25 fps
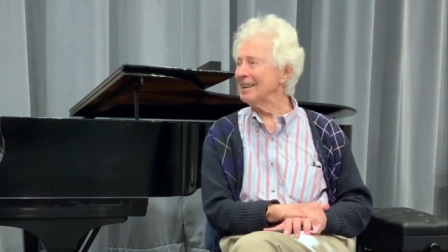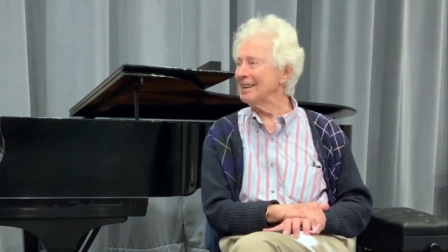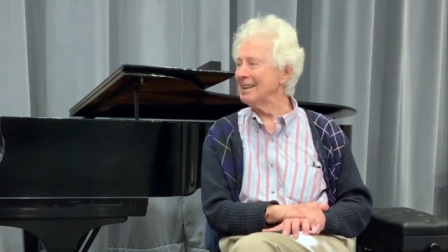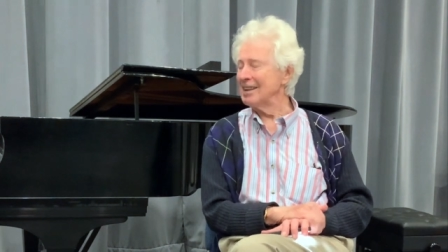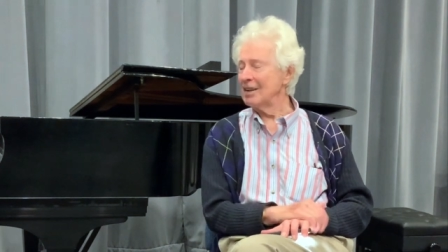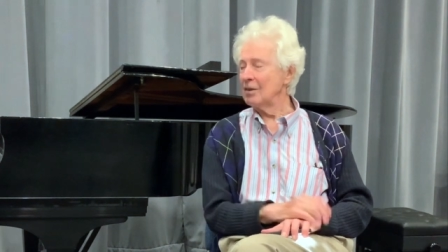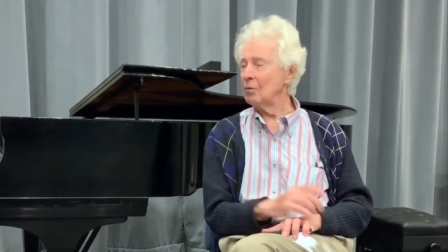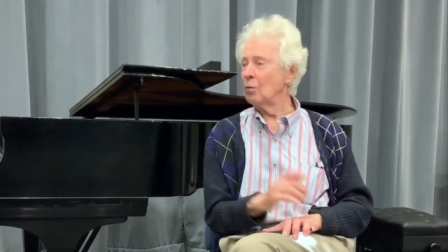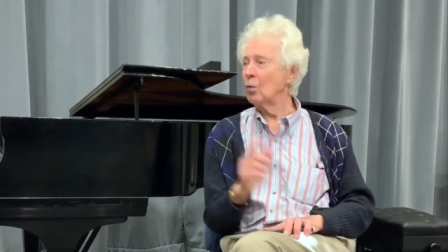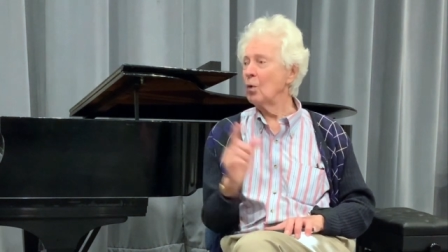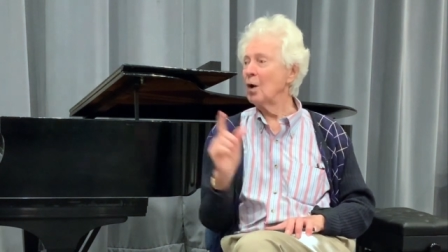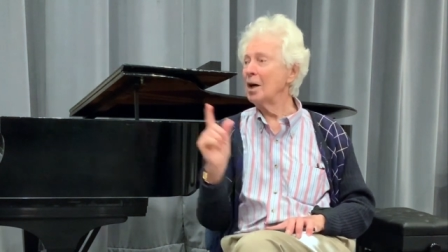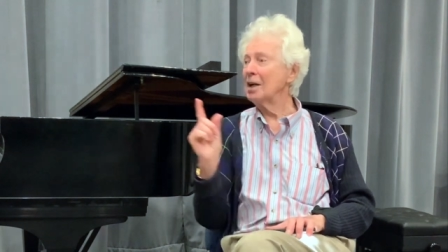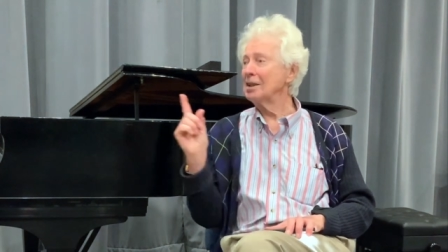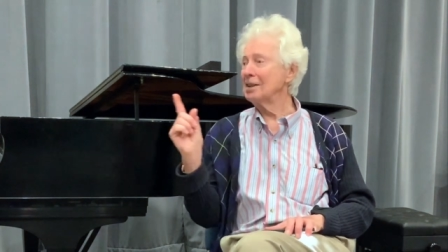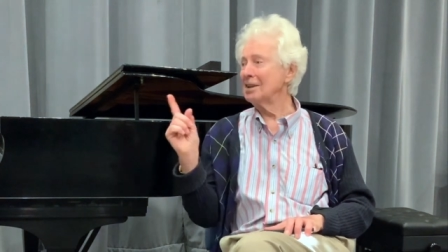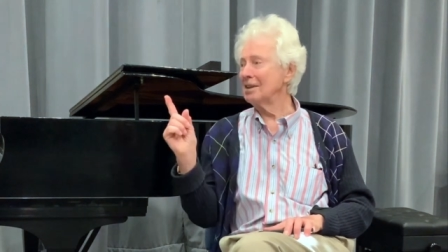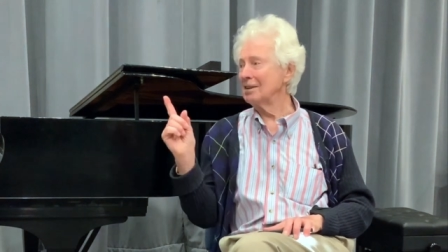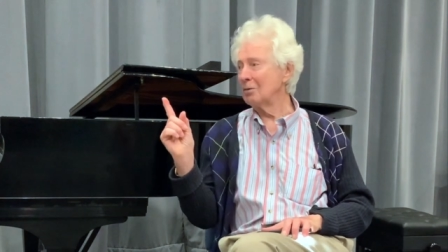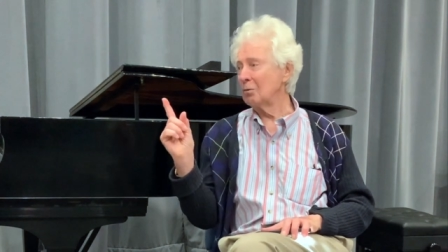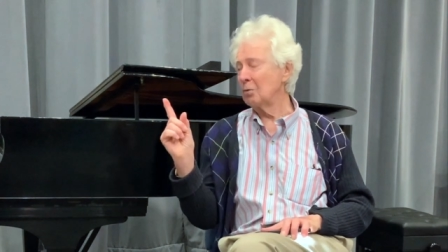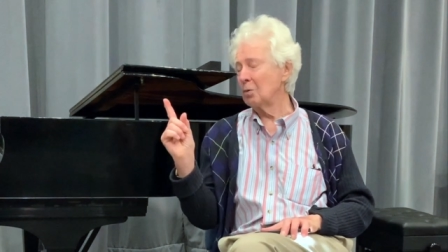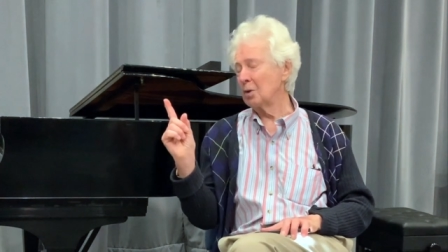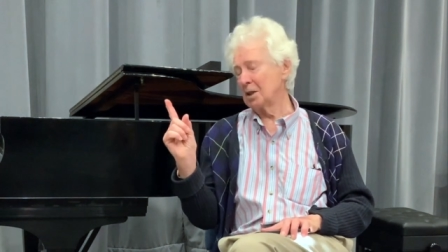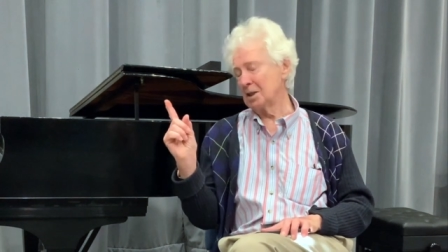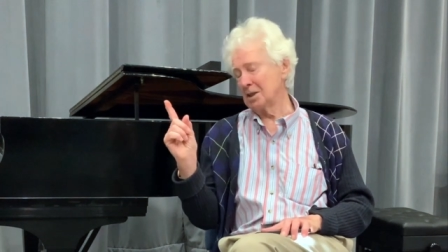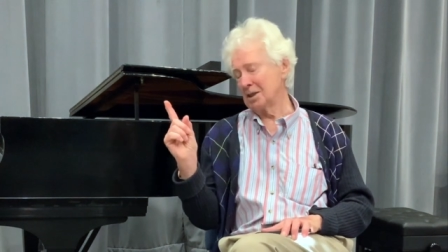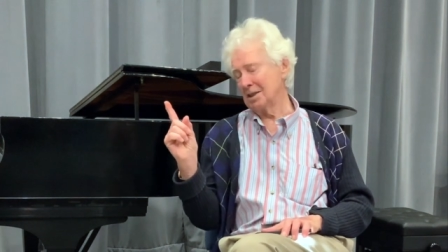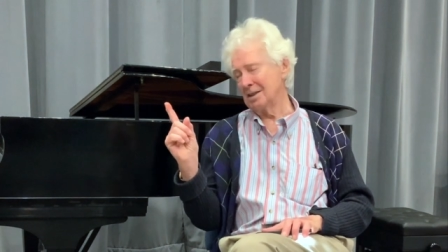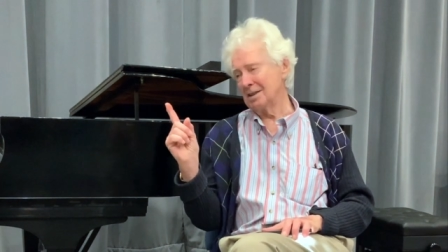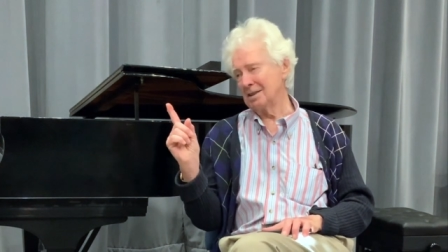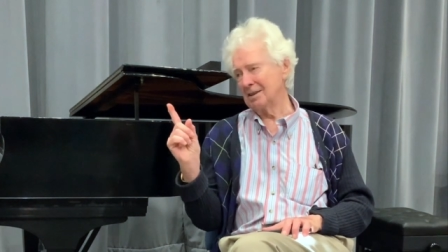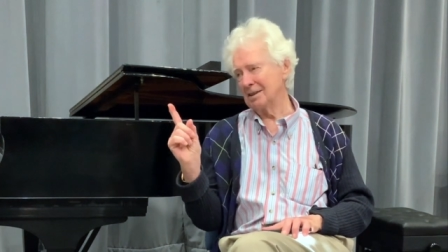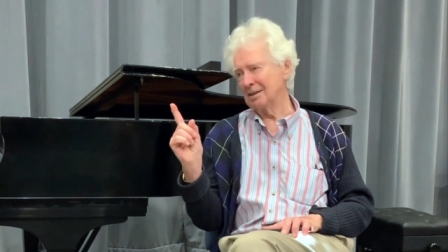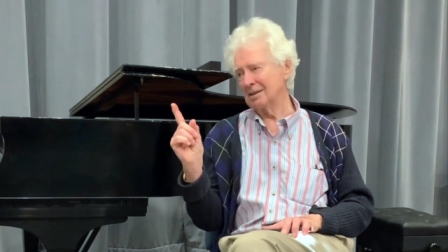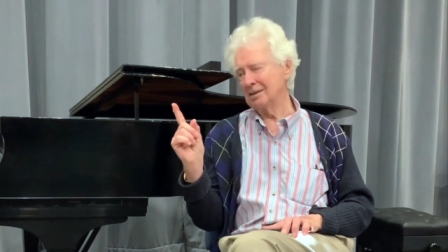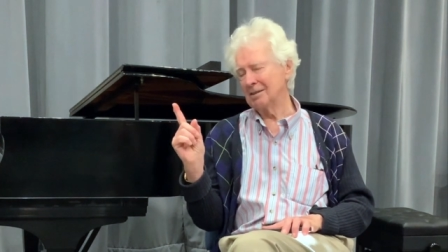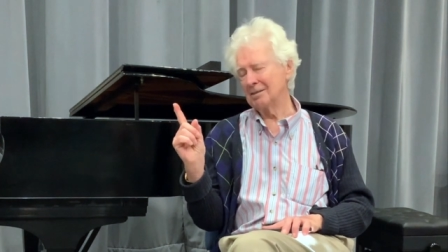One
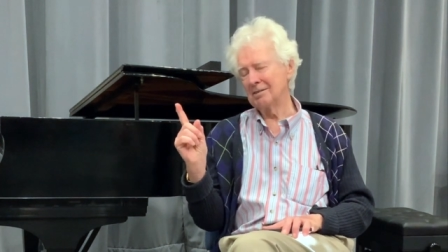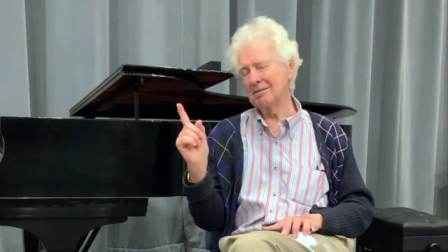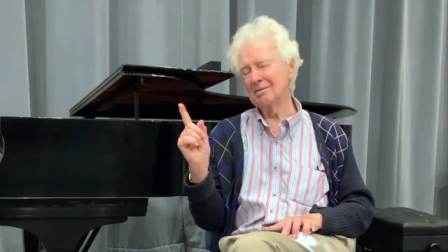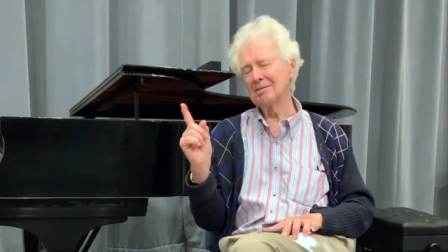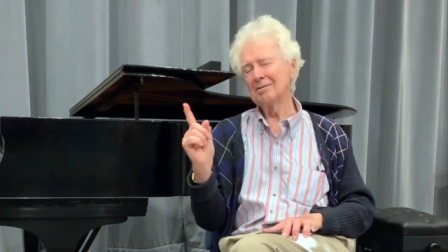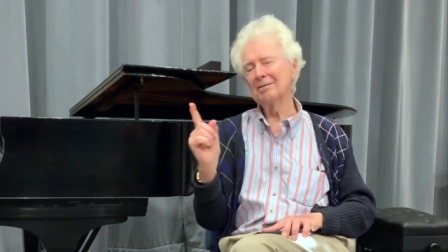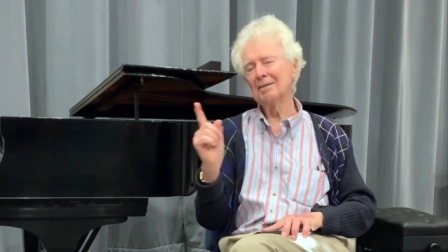did,